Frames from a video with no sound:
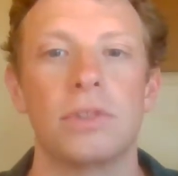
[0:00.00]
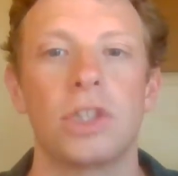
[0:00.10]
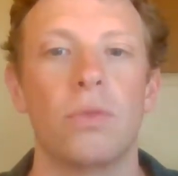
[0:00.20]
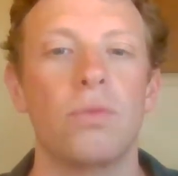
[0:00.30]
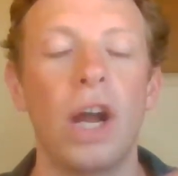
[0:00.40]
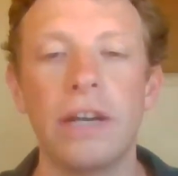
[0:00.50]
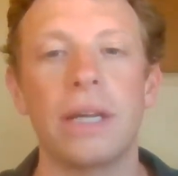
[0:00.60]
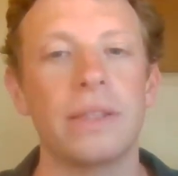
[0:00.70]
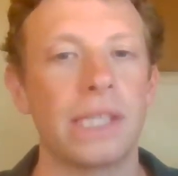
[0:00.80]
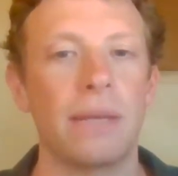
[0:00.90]
So right
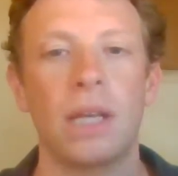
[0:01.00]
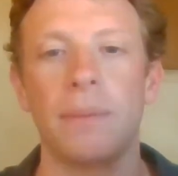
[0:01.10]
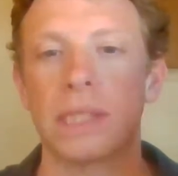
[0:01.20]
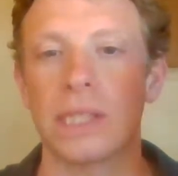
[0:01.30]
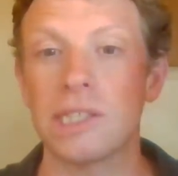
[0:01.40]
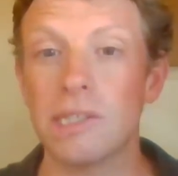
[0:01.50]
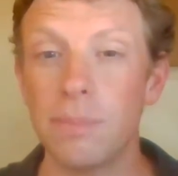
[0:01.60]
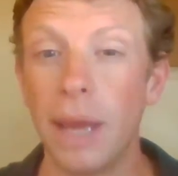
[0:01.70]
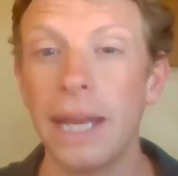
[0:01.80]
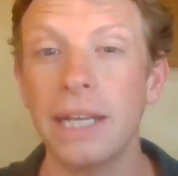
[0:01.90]
around the same time as the
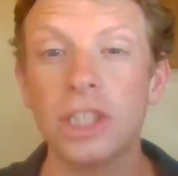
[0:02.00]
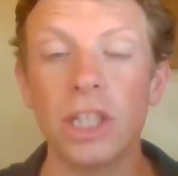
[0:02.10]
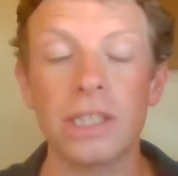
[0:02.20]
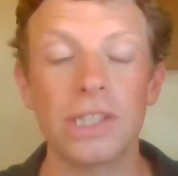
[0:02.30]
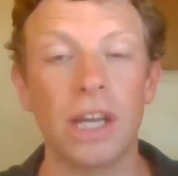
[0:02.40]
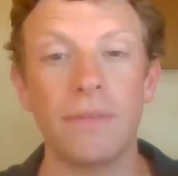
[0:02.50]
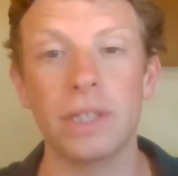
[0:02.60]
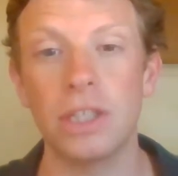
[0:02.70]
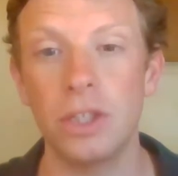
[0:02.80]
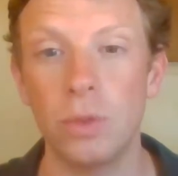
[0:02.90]
Spanish are
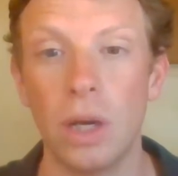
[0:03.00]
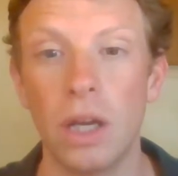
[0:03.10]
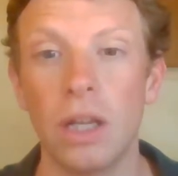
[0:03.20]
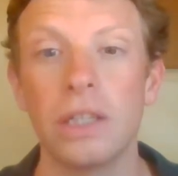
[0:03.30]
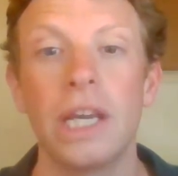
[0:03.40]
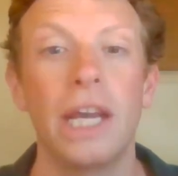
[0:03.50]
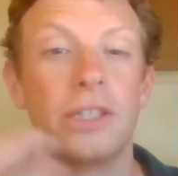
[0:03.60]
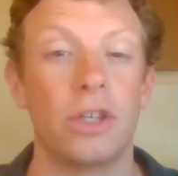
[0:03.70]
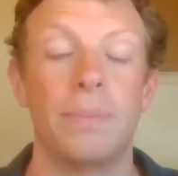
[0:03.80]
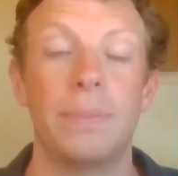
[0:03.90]
discovering the New World,
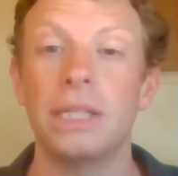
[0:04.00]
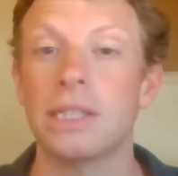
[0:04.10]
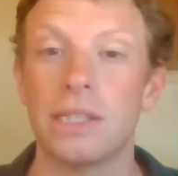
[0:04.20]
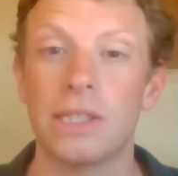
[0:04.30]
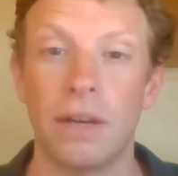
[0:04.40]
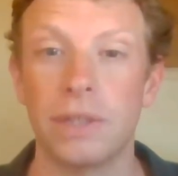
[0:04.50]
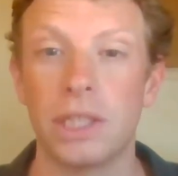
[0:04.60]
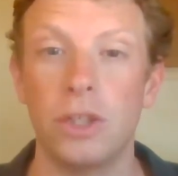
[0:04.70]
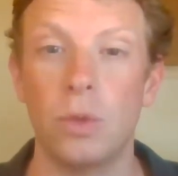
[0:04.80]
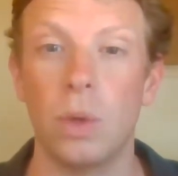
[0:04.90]
as Europeans are
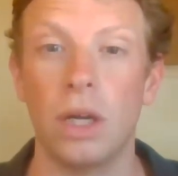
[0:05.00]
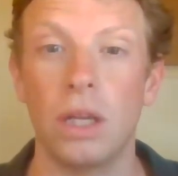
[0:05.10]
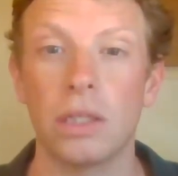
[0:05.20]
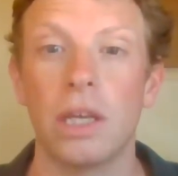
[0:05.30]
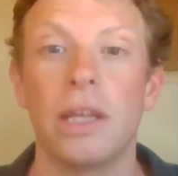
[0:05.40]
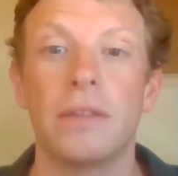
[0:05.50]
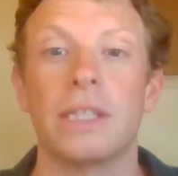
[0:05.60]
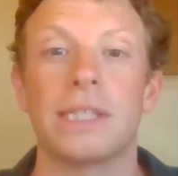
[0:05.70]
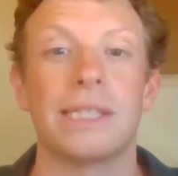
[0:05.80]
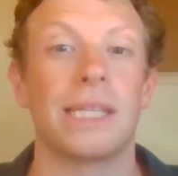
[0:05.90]
discovering the New World,
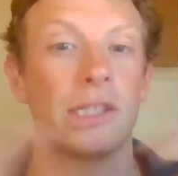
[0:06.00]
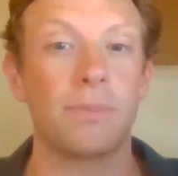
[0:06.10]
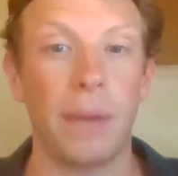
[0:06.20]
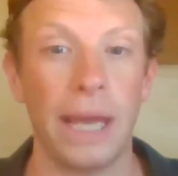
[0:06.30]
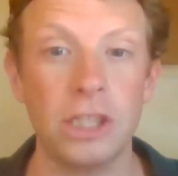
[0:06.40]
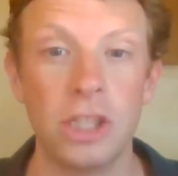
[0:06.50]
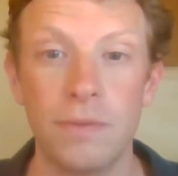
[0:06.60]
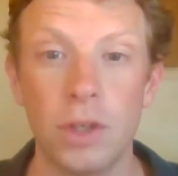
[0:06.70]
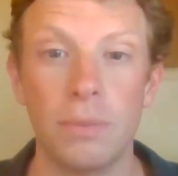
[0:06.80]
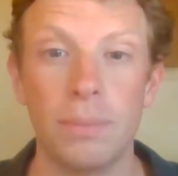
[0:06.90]
there's this
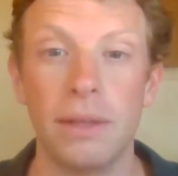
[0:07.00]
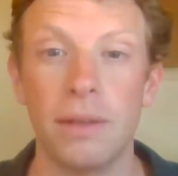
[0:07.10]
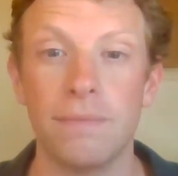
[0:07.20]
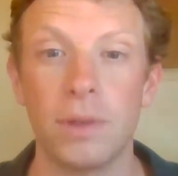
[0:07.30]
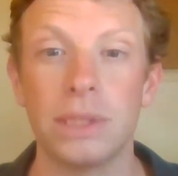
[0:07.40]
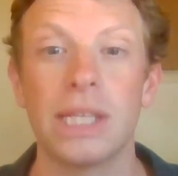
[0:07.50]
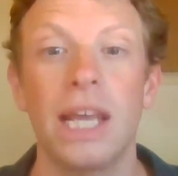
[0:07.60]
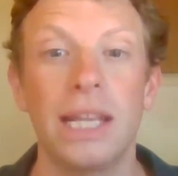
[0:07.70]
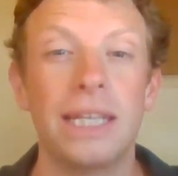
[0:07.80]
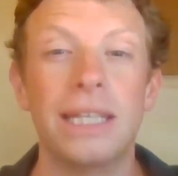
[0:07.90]
expansion of European influence.